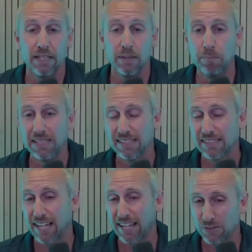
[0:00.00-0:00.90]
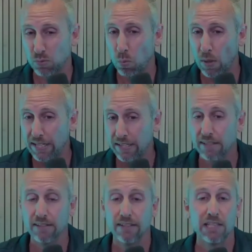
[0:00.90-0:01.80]
the business side is weighted
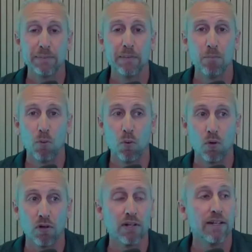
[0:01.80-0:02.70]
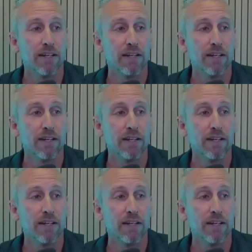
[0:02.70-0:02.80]
a little bit more